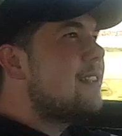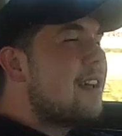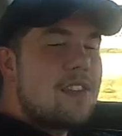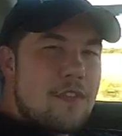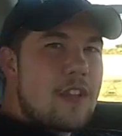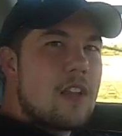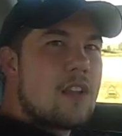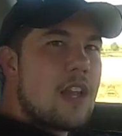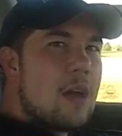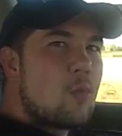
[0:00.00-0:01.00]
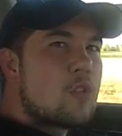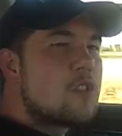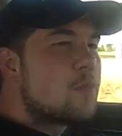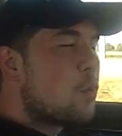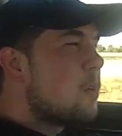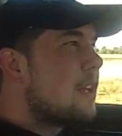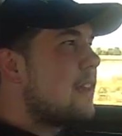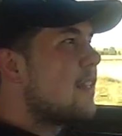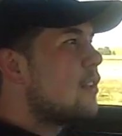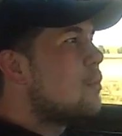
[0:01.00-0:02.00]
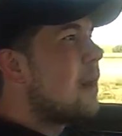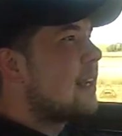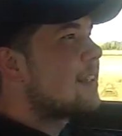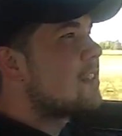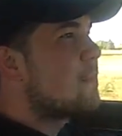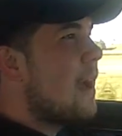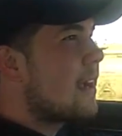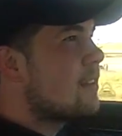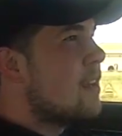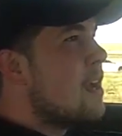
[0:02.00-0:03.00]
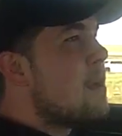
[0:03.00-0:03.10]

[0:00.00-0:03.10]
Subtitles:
does feel a lot more sporty than you might expect